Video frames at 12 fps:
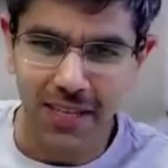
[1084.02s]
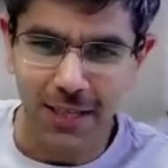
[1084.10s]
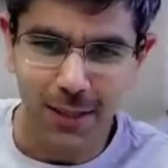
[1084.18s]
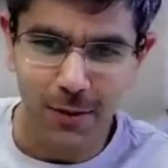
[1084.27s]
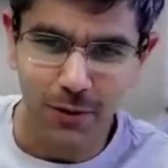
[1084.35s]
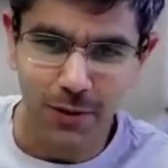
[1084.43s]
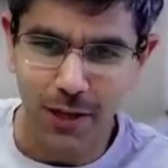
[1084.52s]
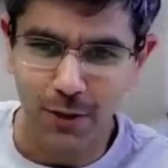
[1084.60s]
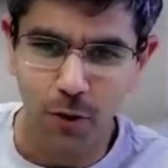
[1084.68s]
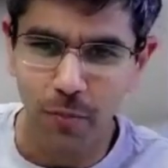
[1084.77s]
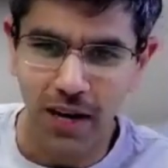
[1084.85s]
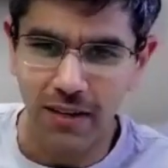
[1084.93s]
the sales
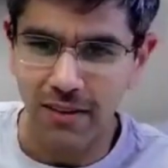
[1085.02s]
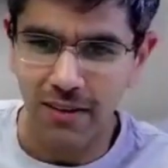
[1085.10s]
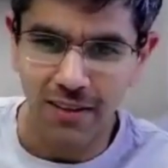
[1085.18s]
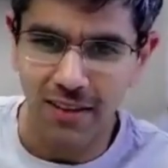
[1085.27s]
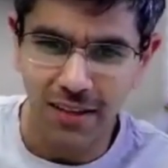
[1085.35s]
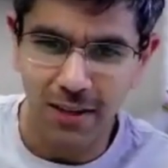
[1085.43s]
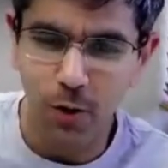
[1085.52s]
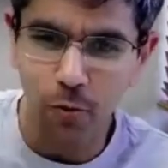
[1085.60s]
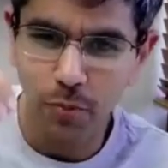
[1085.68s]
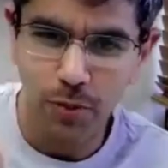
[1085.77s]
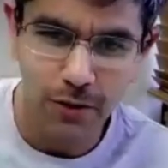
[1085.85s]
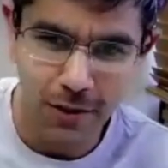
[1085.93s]
process go better, and then
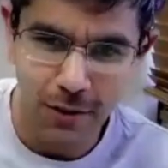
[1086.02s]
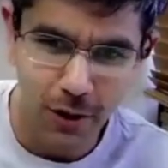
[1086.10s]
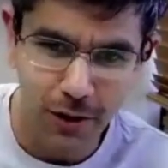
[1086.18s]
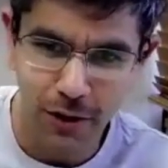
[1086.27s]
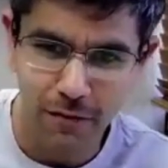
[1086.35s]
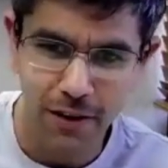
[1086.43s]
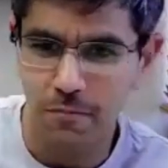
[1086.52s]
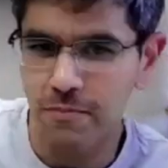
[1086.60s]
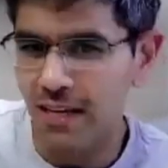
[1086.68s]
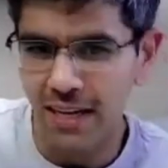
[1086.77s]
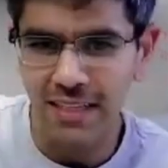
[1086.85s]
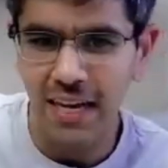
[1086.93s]
go put this on your
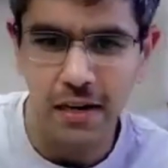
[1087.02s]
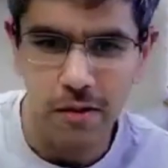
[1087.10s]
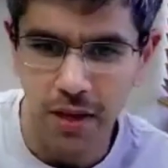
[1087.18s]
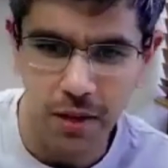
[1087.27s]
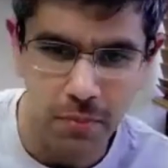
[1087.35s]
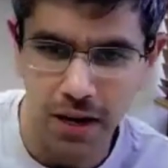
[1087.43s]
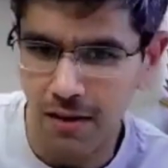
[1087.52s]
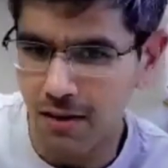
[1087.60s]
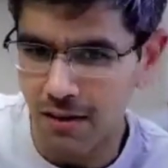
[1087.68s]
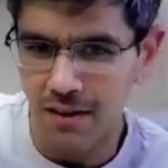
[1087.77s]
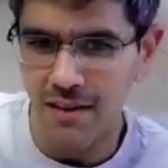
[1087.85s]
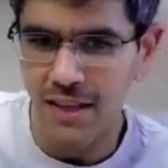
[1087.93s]
website. That'll make
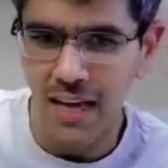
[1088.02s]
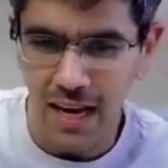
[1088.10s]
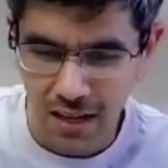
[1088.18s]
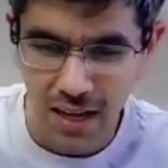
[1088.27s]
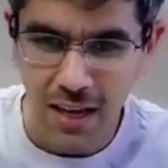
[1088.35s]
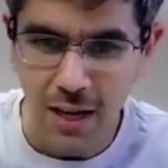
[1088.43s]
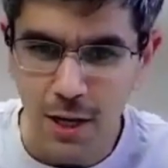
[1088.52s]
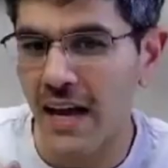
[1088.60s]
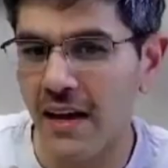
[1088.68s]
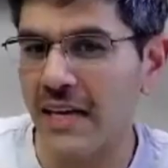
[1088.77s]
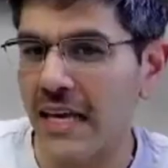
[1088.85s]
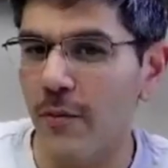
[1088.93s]
better. And that
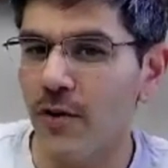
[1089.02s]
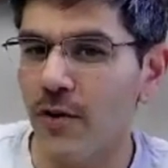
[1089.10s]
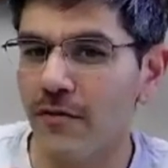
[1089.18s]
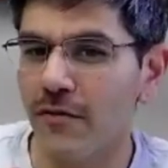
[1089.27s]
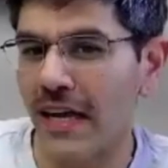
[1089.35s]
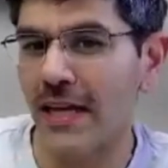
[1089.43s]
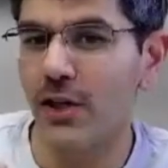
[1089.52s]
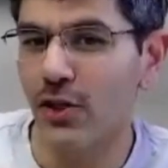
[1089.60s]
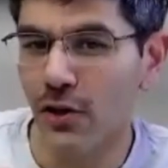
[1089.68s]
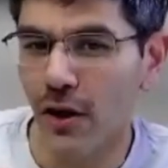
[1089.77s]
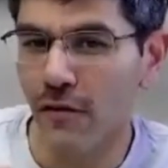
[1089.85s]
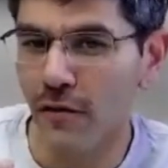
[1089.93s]
I came with a very
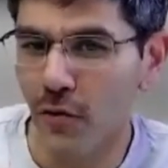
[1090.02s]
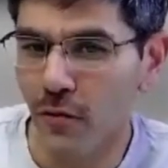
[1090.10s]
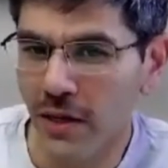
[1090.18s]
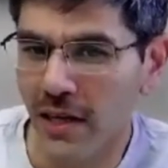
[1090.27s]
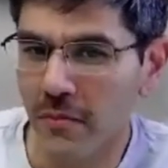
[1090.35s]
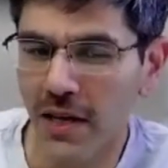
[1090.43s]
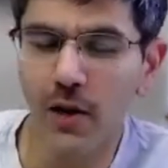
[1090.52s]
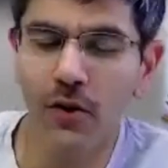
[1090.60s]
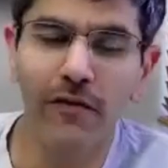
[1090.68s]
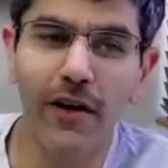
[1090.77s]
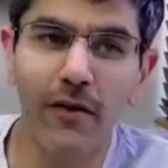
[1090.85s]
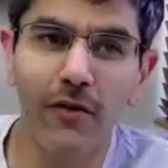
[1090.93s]
strong view, me and my
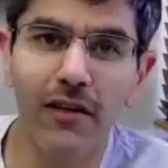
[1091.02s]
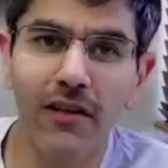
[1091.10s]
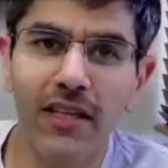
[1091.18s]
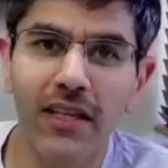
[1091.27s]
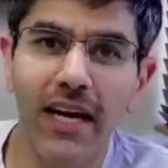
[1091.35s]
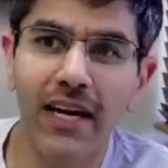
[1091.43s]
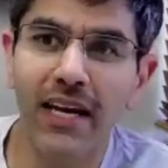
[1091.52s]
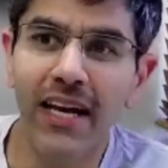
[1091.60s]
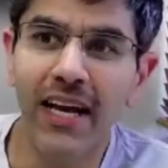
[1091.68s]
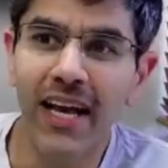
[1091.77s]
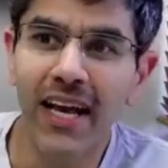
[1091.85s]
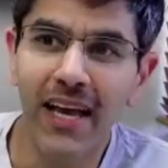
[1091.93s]
co-founder, that,
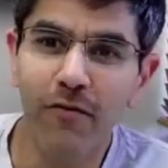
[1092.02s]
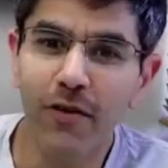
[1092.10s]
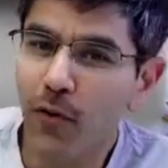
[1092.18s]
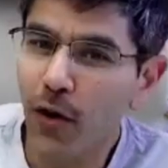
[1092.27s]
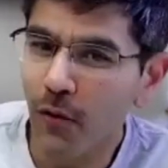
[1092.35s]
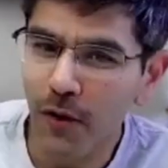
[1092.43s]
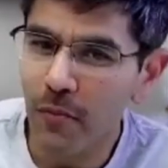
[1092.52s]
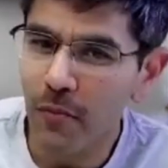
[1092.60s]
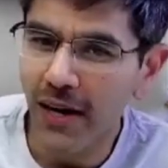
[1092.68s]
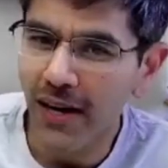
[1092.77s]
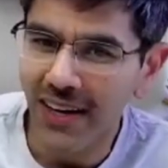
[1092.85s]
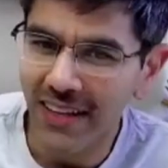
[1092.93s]
hey, we don't want to
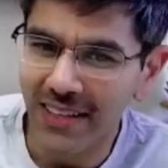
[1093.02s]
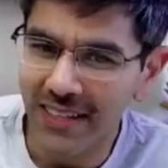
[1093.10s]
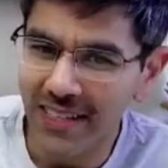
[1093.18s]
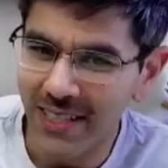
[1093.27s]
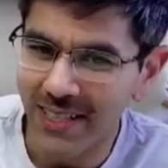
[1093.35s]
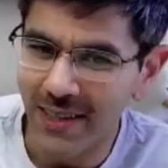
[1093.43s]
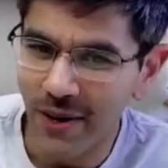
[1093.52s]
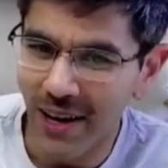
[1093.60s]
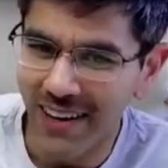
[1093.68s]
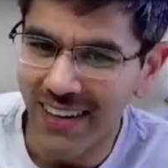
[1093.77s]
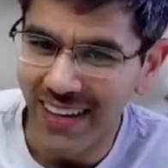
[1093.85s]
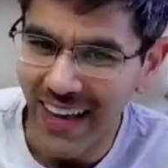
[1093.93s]
build another sales and
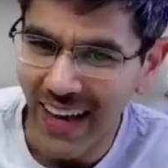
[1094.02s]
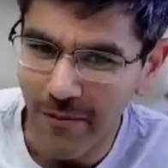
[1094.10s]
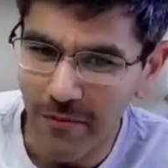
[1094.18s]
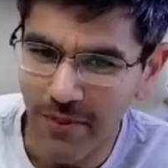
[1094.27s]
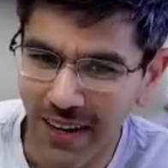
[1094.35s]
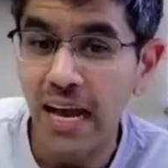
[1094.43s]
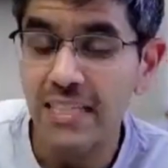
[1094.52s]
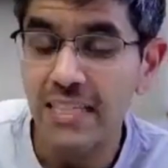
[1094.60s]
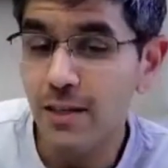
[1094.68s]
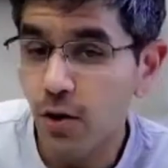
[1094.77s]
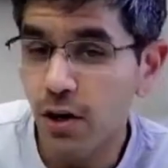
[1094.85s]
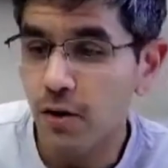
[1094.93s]
marketing app. We
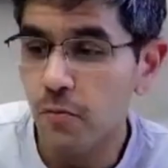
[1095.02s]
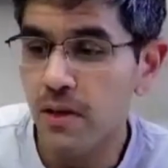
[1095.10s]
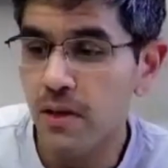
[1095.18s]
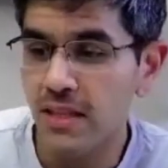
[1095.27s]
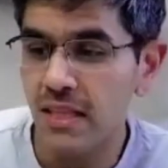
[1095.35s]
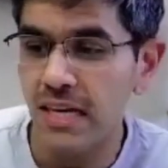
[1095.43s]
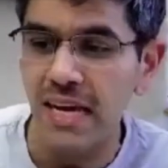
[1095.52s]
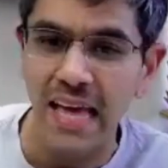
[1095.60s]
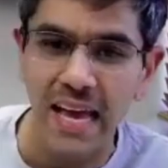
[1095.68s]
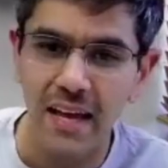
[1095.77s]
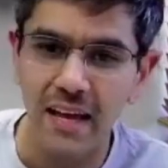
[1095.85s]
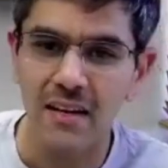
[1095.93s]
actually want to be the
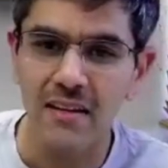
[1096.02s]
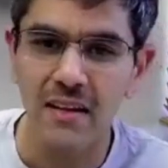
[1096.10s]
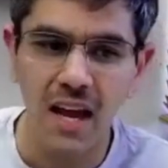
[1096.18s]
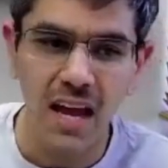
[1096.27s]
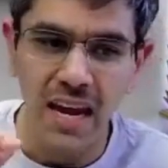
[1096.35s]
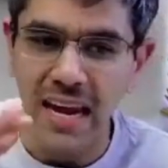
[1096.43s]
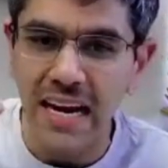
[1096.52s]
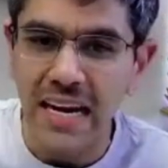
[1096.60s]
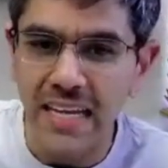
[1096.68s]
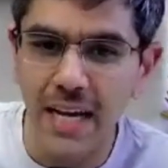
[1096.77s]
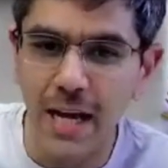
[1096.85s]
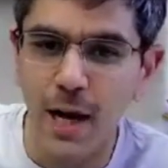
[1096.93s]
layer, the
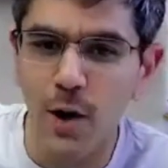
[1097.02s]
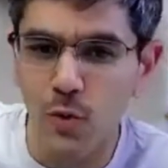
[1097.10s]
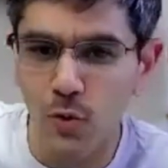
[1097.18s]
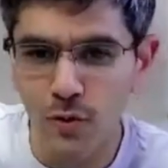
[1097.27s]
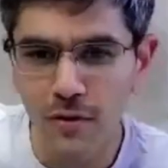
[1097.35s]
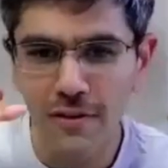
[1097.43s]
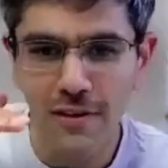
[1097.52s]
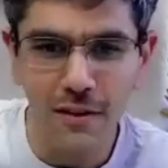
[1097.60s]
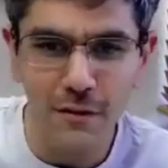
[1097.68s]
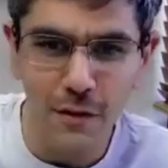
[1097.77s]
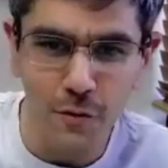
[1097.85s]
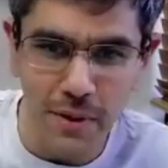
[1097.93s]
connecting glue,
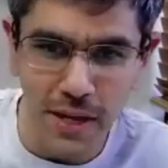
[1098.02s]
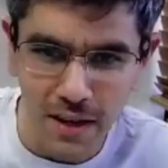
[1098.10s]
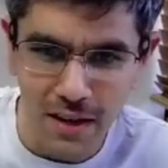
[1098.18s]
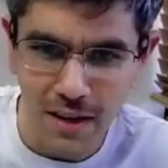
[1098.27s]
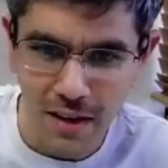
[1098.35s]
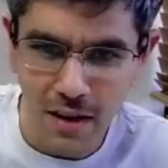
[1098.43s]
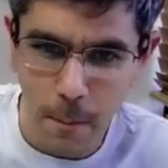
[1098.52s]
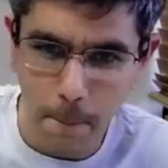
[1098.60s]
if you may,